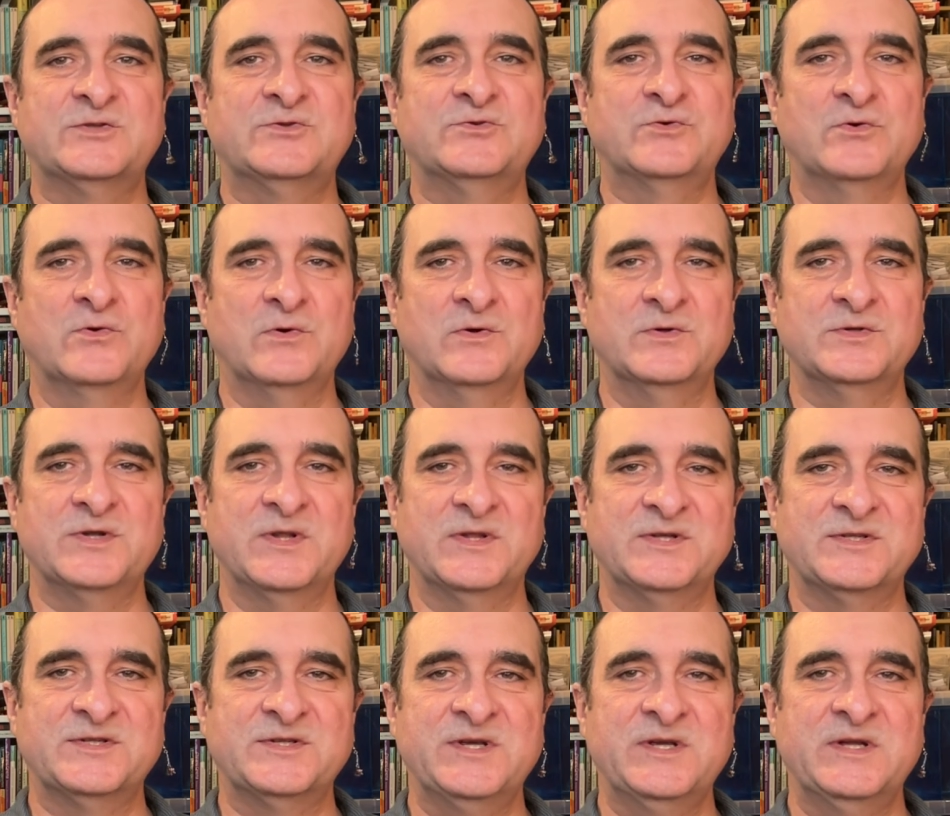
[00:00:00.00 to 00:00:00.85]
drawn to
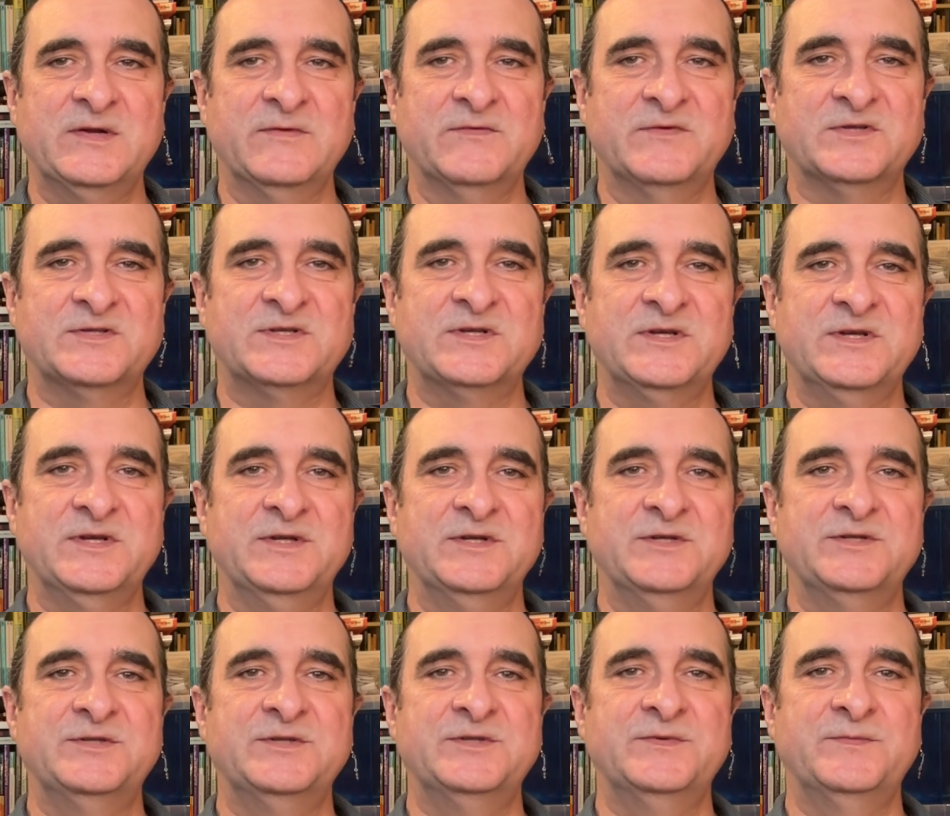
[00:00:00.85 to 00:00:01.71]
the scene of the
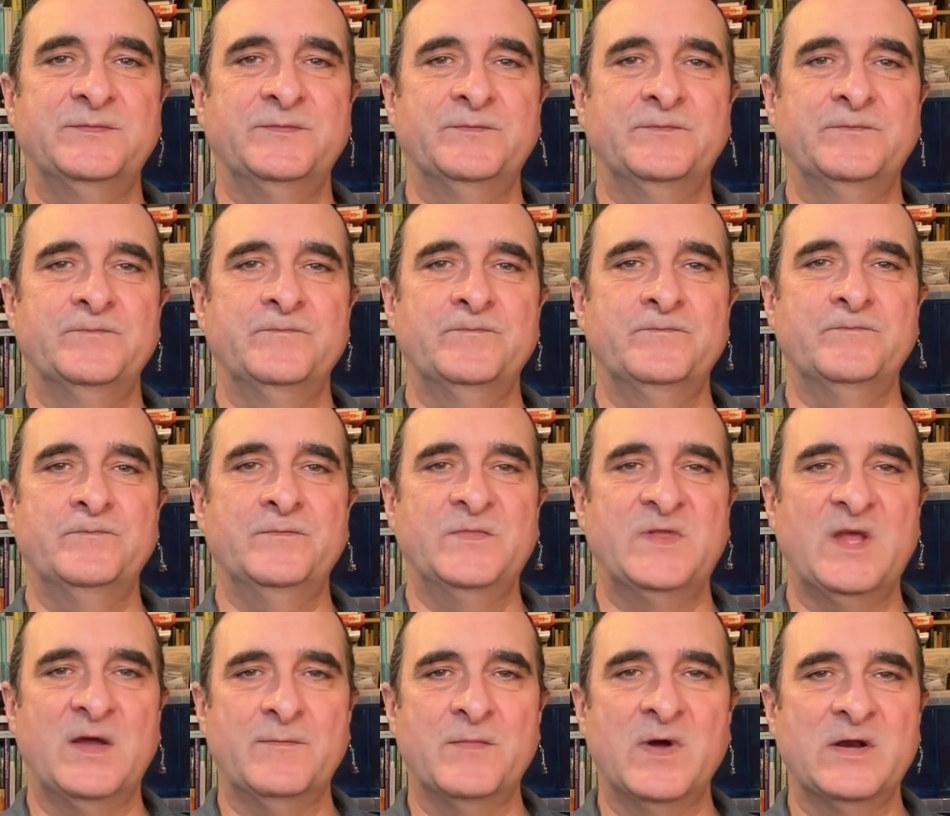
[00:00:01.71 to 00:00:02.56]
siege,
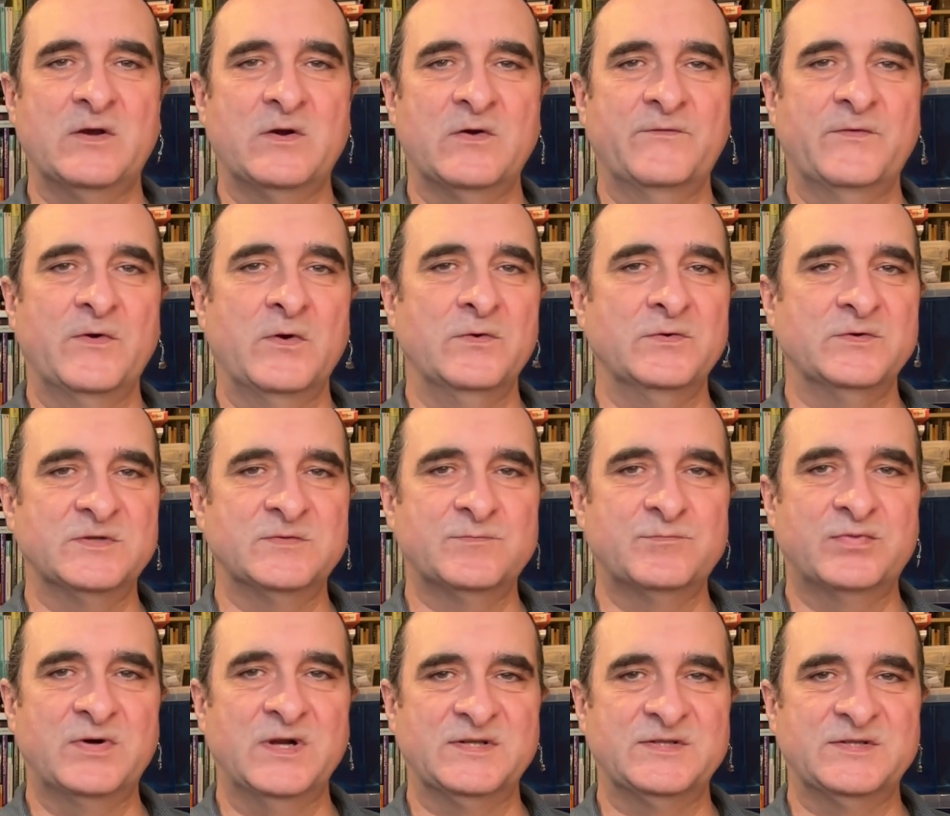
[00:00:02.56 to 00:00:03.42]
their microphones
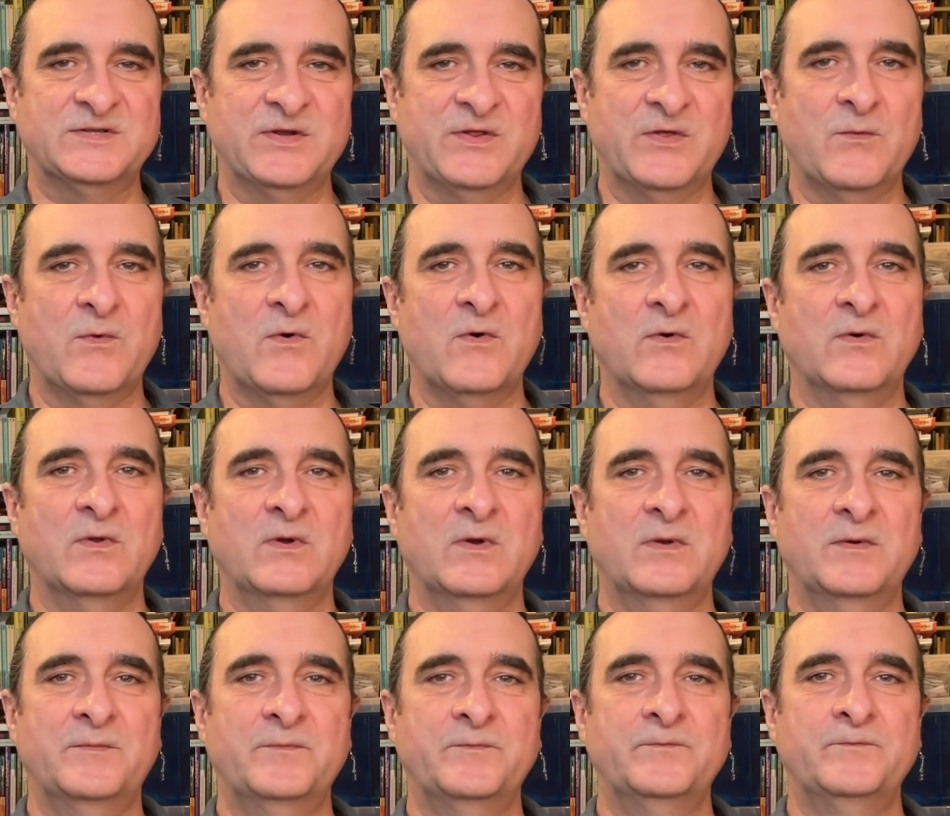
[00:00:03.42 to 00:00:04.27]
pressed to the wall,